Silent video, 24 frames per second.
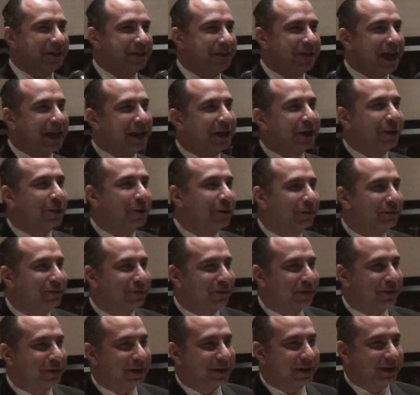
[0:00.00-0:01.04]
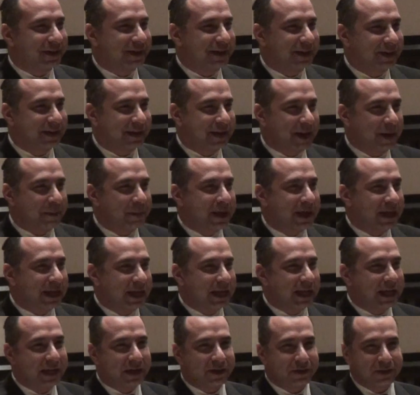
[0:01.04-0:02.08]
Thank you all for coming
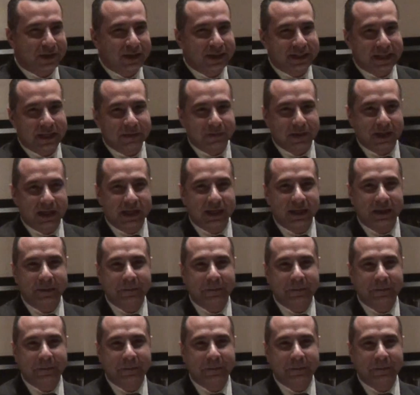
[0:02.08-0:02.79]
here this evening.